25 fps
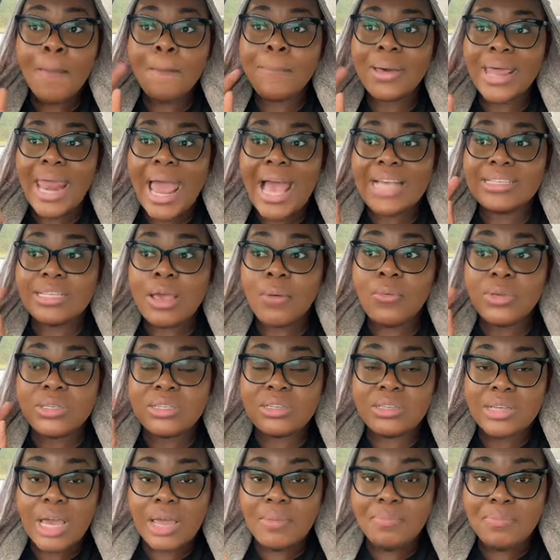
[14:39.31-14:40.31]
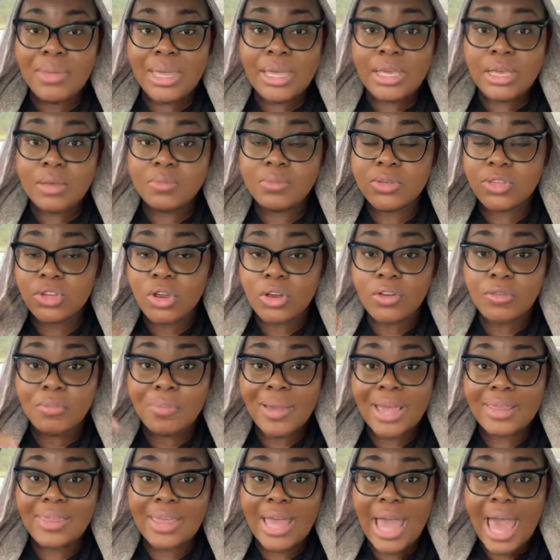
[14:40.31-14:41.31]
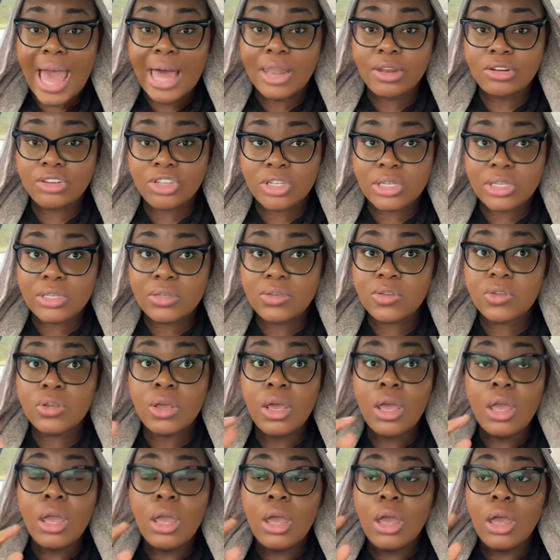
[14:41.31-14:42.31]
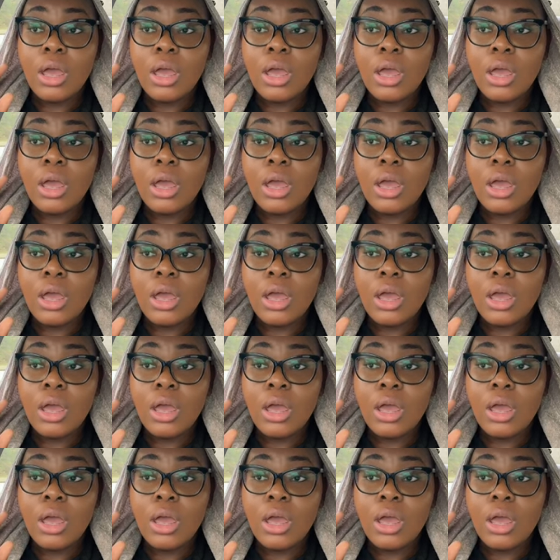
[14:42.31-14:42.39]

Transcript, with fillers: But as I was done being observed by the allergist,